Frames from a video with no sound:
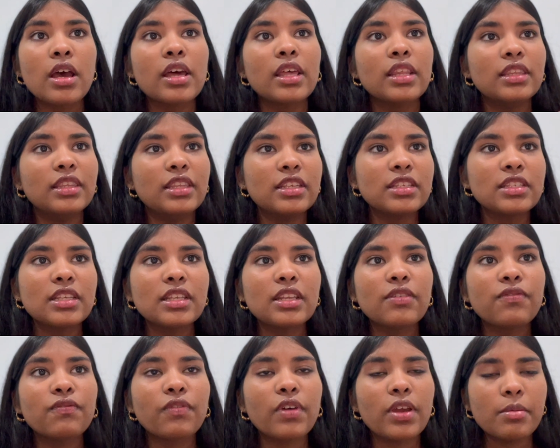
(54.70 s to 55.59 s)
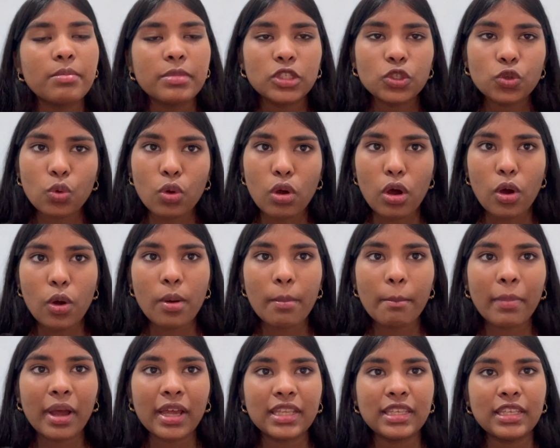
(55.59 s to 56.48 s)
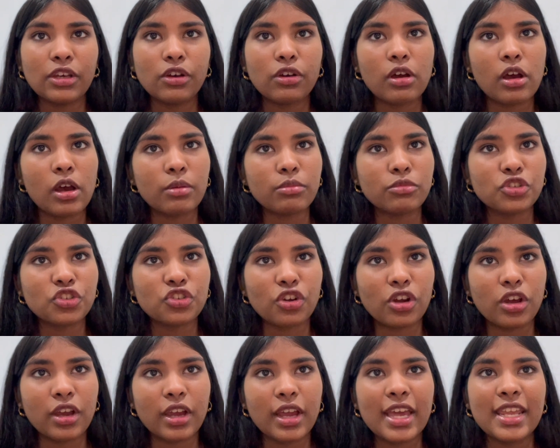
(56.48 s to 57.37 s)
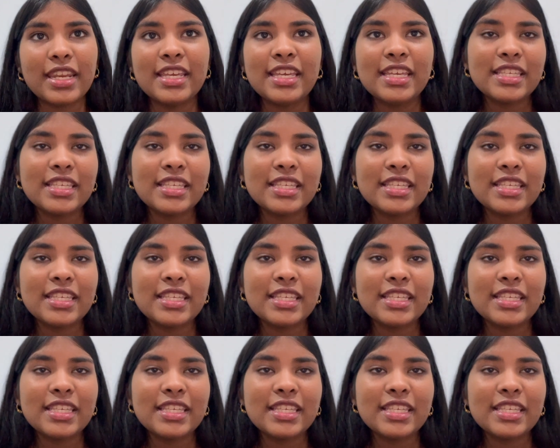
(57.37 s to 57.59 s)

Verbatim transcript: This is a famous quote by Neil Armstrong, and he